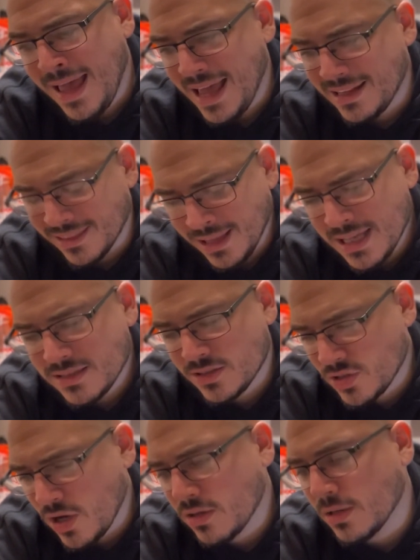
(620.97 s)
and let's
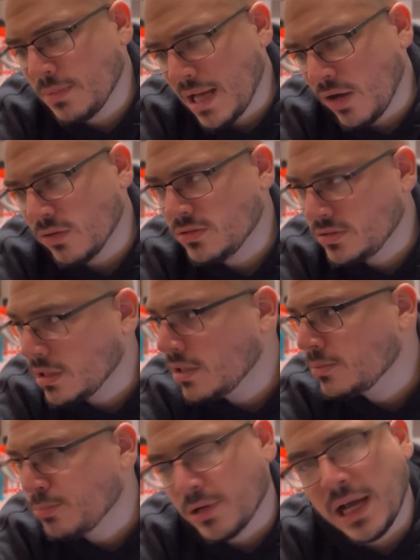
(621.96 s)
talk about
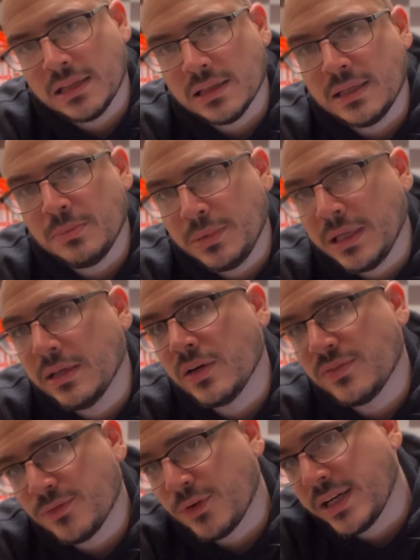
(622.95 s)
Doug Bradley being a
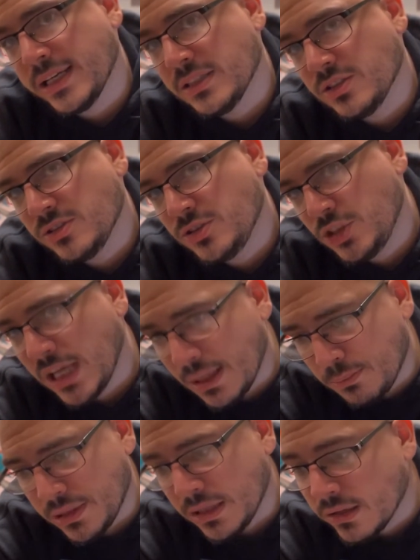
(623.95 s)
freaking
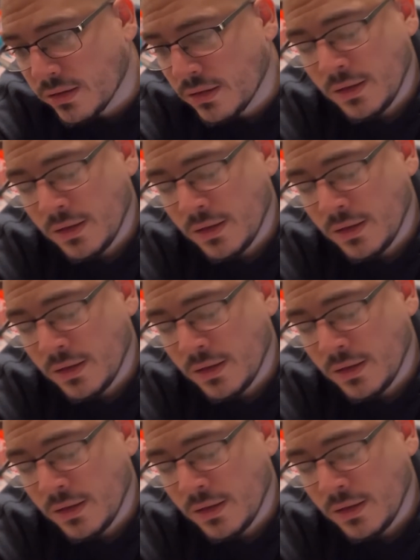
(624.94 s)
champion.